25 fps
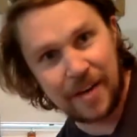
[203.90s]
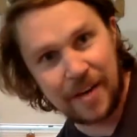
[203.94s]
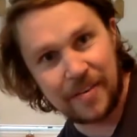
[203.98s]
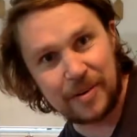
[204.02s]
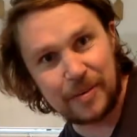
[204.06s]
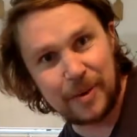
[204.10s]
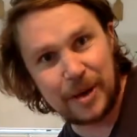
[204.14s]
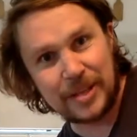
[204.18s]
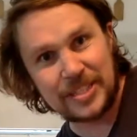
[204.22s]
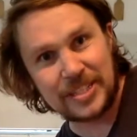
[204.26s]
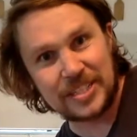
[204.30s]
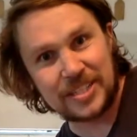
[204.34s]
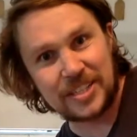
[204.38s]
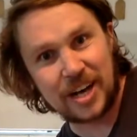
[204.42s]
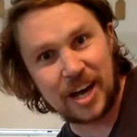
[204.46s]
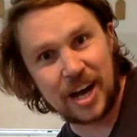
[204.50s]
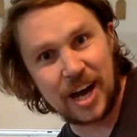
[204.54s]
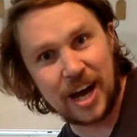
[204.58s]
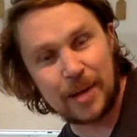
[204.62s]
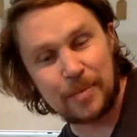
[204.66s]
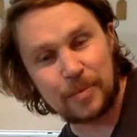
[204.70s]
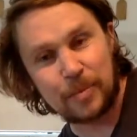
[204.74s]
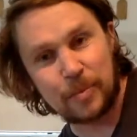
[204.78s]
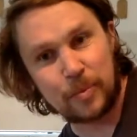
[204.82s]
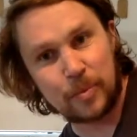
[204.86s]
an amazing
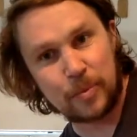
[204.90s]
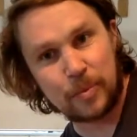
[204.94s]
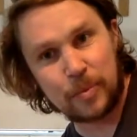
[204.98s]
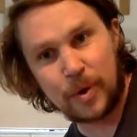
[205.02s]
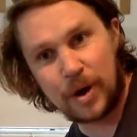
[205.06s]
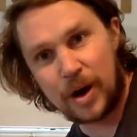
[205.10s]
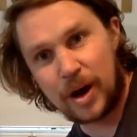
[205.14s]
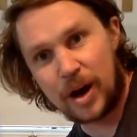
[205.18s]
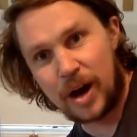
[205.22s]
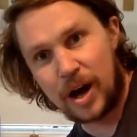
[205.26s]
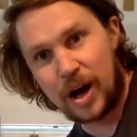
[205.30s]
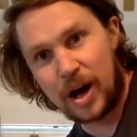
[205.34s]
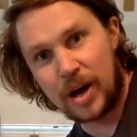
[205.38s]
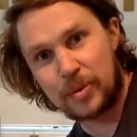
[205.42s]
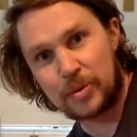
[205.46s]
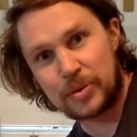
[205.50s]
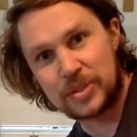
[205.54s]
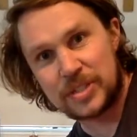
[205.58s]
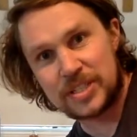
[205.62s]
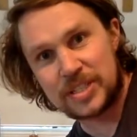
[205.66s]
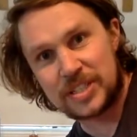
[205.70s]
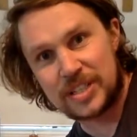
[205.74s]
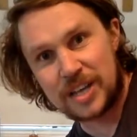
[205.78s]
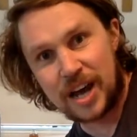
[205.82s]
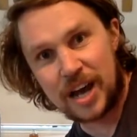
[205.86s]
time. I will
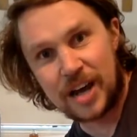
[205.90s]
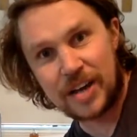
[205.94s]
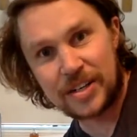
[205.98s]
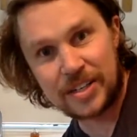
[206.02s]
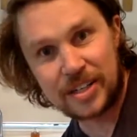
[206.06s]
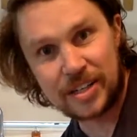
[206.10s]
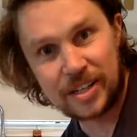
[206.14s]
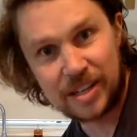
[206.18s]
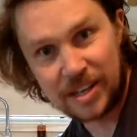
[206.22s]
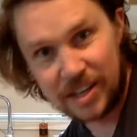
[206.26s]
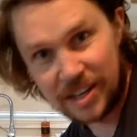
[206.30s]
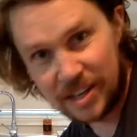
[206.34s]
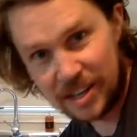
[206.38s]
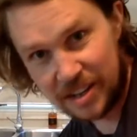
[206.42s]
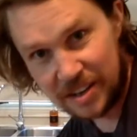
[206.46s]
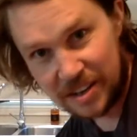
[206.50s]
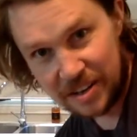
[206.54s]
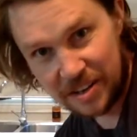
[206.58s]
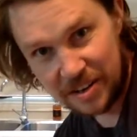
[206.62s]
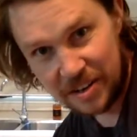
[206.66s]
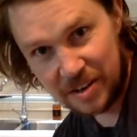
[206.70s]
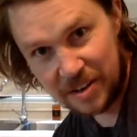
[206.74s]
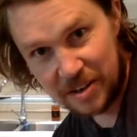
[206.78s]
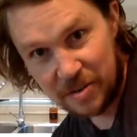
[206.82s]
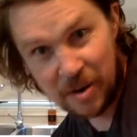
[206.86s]
start
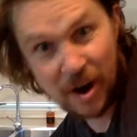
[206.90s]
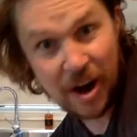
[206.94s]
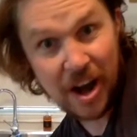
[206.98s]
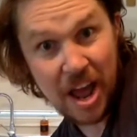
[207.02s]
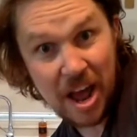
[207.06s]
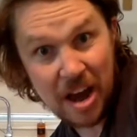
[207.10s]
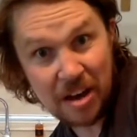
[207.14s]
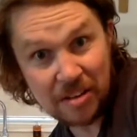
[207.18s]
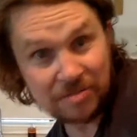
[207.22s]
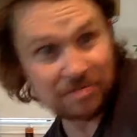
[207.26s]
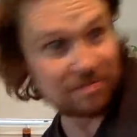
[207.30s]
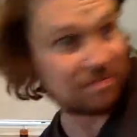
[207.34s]
right now.